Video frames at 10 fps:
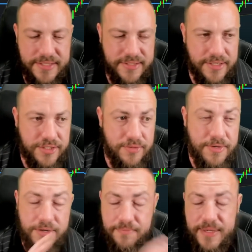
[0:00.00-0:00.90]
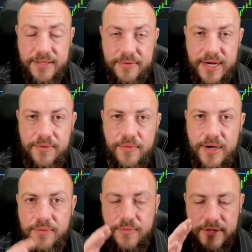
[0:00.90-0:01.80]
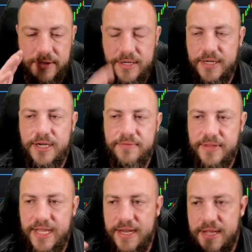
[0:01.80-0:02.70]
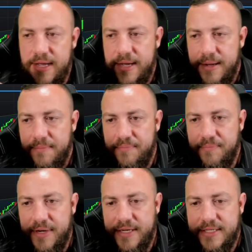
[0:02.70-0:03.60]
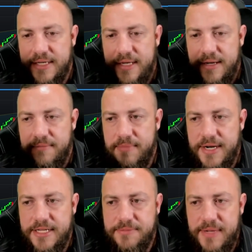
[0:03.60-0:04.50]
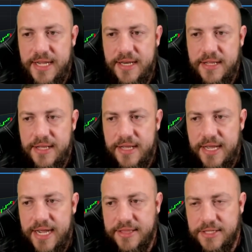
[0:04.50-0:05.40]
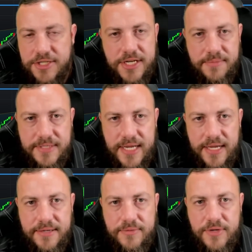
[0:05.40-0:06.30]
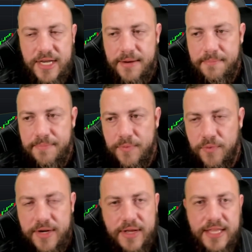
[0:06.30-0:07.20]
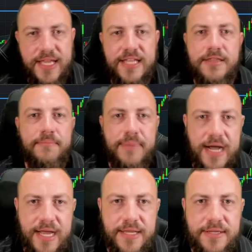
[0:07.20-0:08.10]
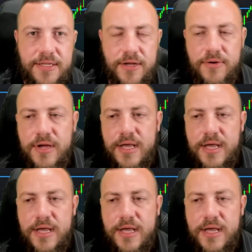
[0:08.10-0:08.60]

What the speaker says: is assuming you can pick the right one. We are going to cover that. But money's made at the cheap side. You got to win at the buy. You know,